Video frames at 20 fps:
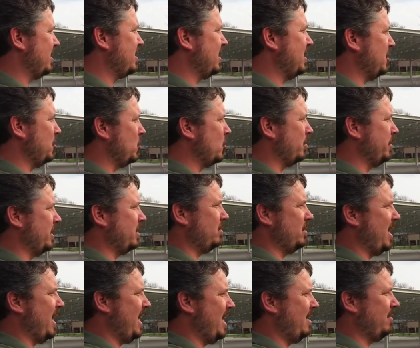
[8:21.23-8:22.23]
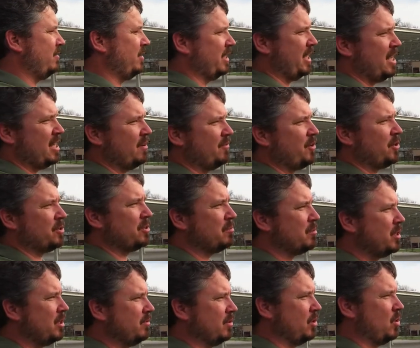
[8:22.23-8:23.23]
this that you normally don't have, again, if you're in
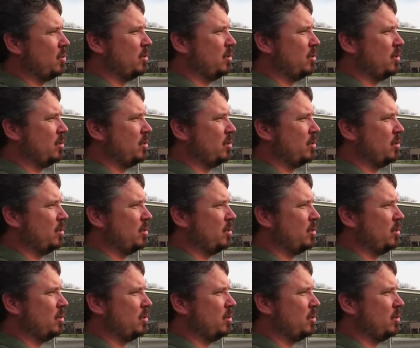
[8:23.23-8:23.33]
the middle of a